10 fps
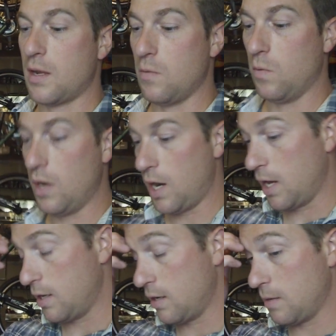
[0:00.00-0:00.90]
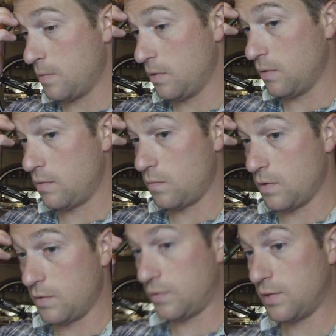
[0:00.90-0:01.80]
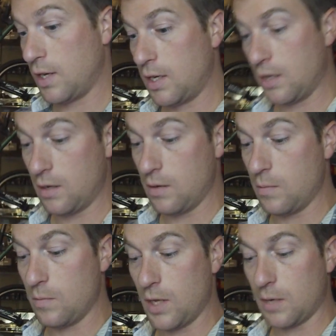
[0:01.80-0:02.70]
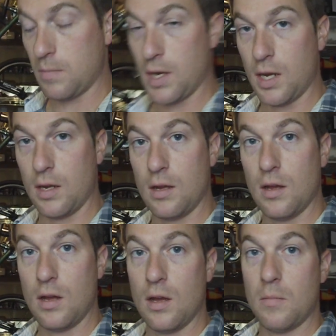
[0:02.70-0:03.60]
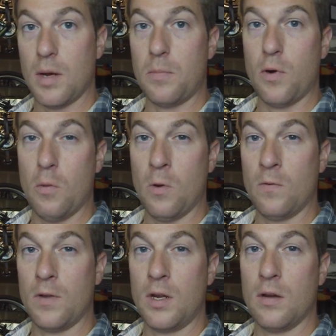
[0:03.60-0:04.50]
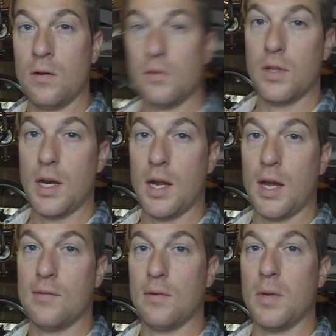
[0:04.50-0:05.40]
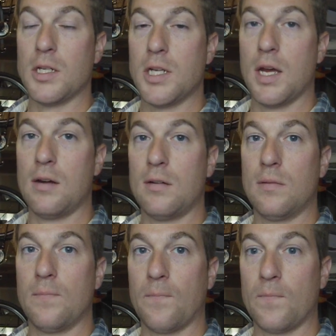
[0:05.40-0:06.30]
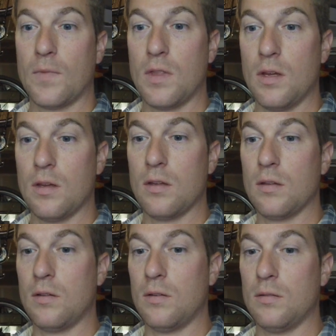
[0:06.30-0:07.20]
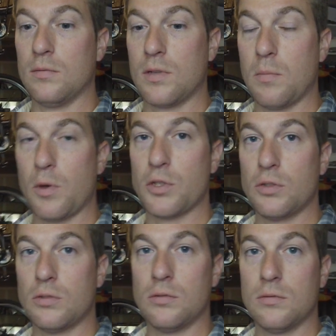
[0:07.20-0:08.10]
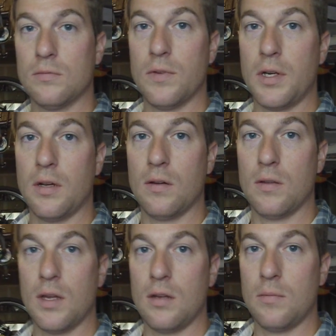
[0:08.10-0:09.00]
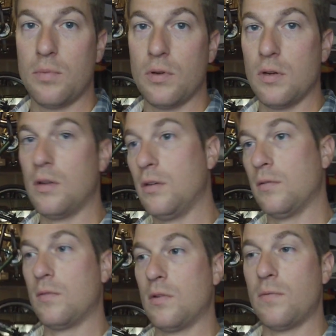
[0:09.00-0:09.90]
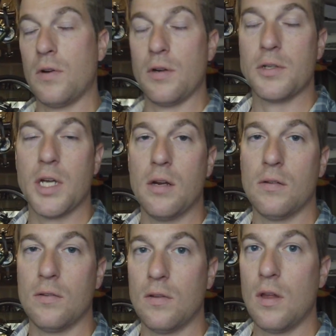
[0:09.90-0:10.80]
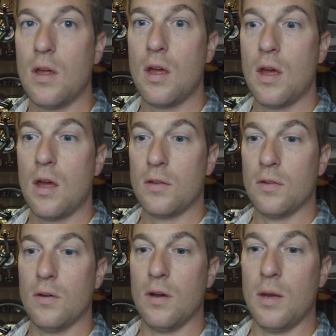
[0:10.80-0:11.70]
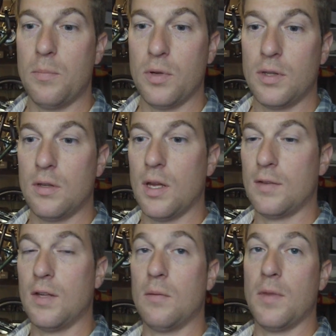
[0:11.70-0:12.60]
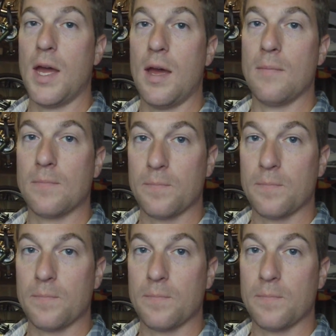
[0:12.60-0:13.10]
What I ended up doing was sending him like my promo video that I have on my channel, the little commercial video that you put on the front of your channels. So I sent him that,